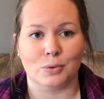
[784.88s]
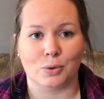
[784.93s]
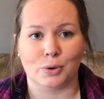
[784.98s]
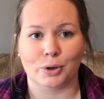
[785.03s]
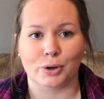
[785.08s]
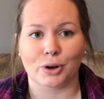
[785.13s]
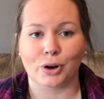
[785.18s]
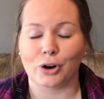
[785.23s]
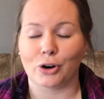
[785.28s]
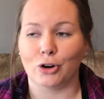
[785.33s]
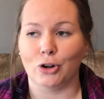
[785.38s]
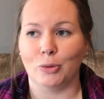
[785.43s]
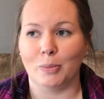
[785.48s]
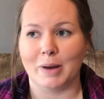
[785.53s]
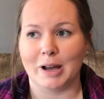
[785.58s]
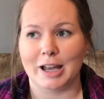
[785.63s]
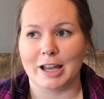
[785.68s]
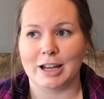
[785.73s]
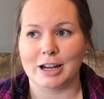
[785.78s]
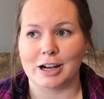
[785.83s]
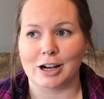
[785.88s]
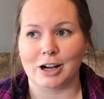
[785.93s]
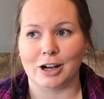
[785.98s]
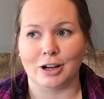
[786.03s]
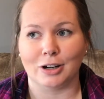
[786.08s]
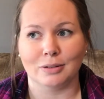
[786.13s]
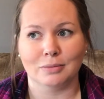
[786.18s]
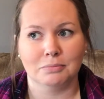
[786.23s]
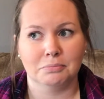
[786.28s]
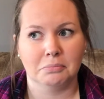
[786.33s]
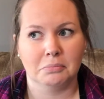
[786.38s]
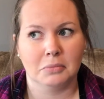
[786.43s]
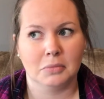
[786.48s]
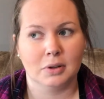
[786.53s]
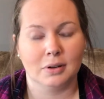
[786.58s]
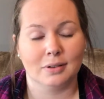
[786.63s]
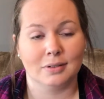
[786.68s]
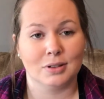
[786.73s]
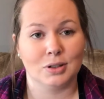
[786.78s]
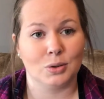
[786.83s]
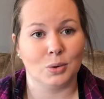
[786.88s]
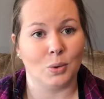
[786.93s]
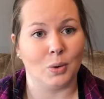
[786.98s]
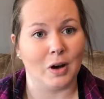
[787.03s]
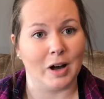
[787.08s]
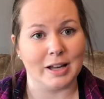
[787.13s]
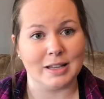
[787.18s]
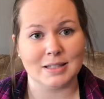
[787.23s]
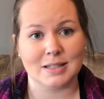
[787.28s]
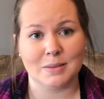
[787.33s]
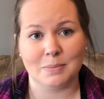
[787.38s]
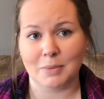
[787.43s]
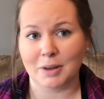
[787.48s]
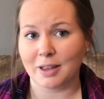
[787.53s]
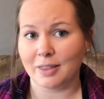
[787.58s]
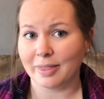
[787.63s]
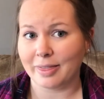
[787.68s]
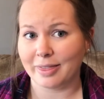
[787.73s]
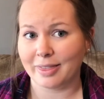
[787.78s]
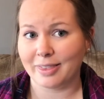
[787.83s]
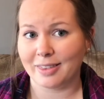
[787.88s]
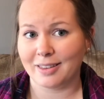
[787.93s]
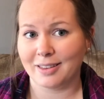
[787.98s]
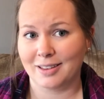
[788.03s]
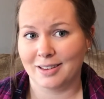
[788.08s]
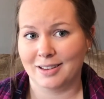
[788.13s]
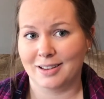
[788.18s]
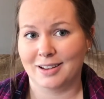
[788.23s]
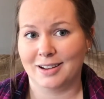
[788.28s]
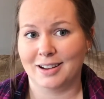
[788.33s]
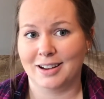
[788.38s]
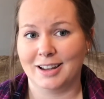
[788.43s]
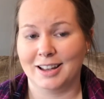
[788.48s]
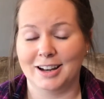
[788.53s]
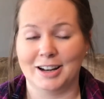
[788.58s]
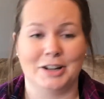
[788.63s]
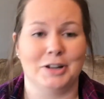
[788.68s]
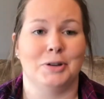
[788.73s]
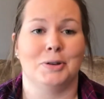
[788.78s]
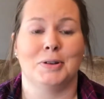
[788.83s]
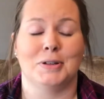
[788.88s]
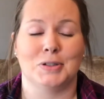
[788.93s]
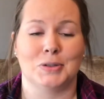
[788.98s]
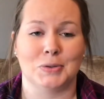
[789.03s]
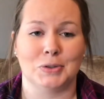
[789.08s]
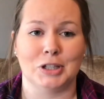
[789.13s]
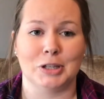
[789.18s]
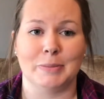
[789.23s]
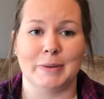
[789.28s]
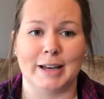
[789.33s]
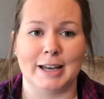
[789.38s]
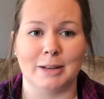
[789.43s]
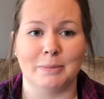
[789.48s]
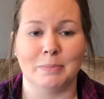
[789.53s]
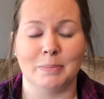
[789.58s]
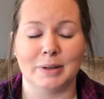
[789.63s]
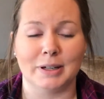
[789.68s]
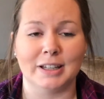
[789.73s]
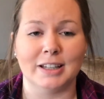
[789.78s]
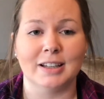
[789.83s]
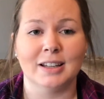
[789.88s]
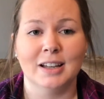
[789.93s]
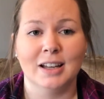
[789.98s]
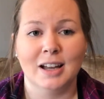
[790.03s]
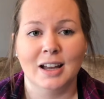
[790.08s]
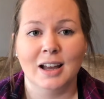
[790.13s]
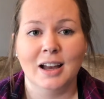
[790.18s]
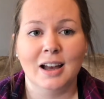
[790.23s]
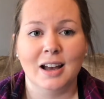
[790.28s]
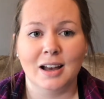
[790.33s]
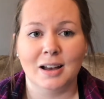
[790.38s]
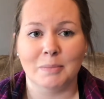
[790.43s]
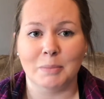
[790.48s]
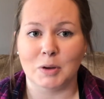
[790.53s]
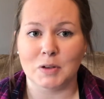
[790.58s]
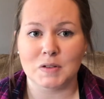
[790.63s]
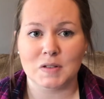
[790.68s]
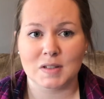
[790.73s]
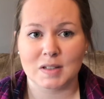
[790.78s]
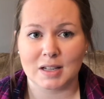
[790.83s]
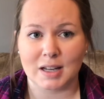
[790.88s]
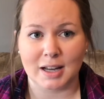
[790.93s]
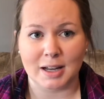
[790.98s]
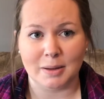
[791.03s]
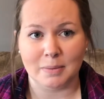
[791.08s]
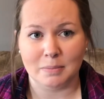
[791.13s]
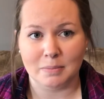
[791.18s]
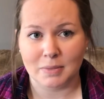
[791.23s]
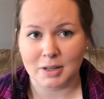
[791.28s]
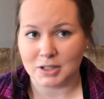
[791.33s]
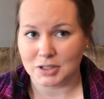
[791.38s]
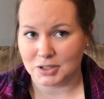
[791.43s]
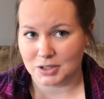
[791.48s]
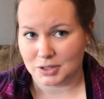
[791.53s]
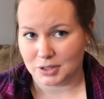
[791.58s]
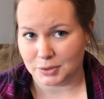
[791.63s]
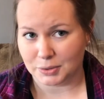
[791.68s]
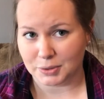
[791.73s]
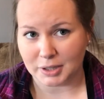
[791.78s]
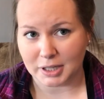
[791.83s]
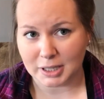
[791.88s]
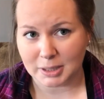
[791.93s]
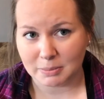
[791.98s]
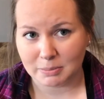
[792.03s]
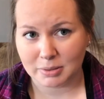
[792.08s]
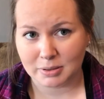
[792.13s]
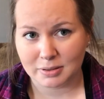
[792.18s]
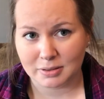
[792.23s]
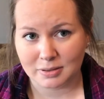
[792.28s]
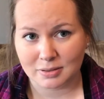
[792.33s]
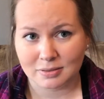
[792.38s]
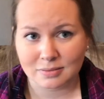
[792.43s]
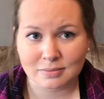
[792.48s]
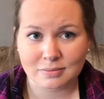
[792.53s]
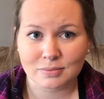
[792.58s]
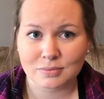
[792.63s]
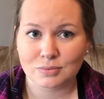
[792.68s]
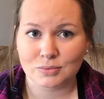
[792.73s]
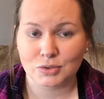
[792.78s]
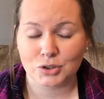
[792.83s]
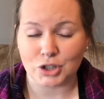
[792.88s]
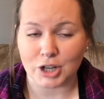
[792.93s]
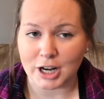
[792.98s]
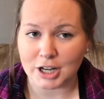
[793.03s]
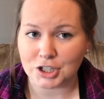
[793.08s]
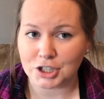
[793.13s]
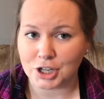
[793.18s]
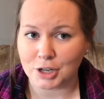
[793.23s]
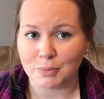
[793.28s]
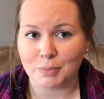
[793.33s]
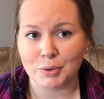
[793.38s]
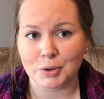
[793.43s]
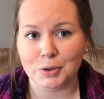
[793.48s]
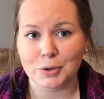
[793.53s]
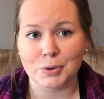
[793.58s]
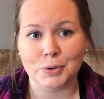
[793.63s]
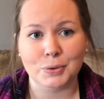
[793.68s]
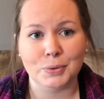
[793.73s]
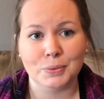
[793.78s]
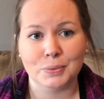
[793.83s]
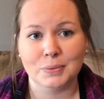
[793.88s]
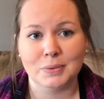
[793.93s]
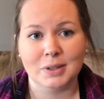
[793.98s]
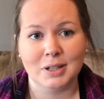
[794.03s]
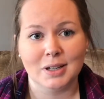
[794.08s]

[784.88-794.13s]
or curl my hair twice a month, and I know that's really bad, but most of the time I just throw it up, dry shampoo,